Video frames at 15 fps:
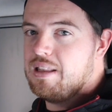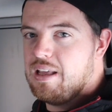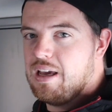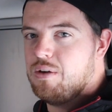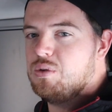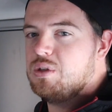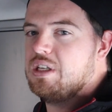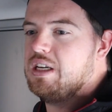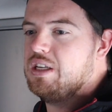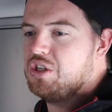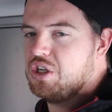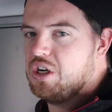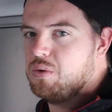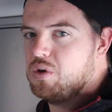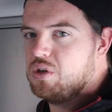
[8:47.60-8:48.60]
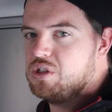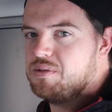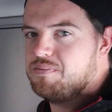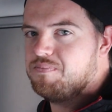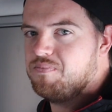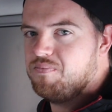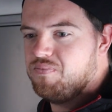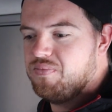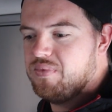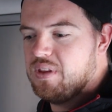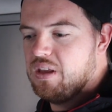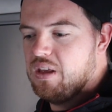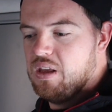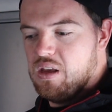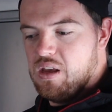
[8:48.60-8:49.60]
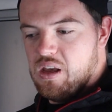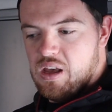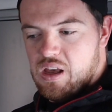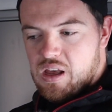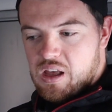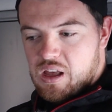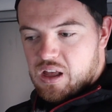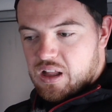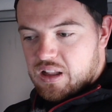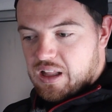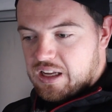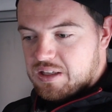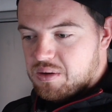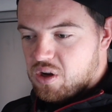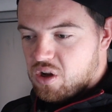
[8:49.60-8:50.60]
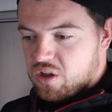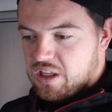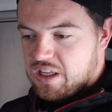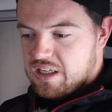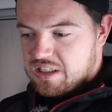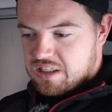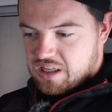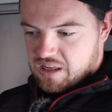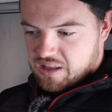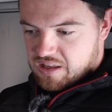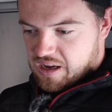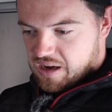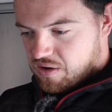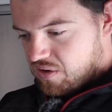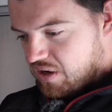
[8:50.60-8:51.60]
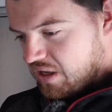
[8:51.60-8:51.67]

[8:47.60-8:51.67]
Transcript: the outside showers. Last but not least, down